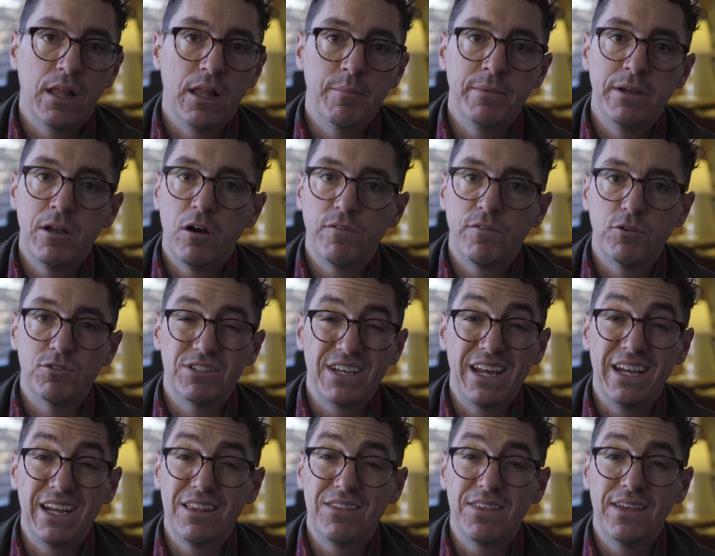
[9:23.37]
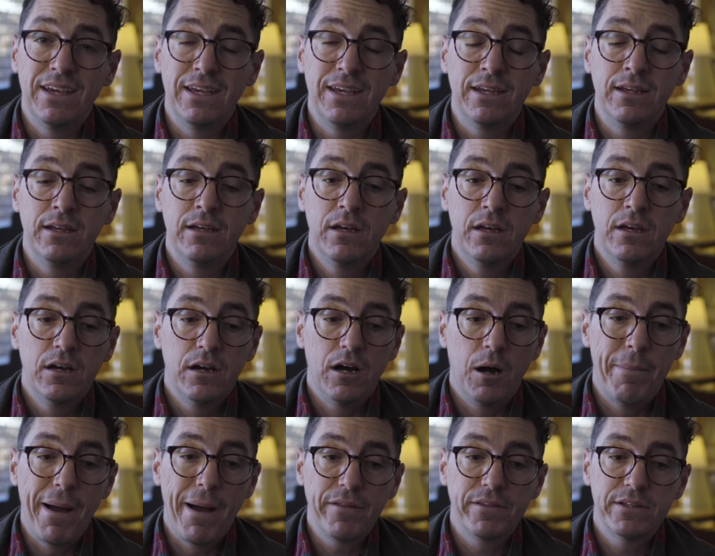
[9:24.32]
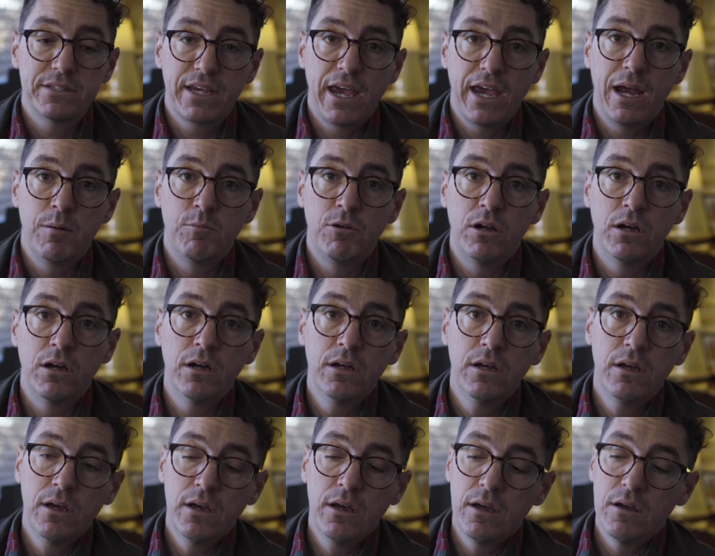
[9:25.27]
Let me know if there's anything about this camera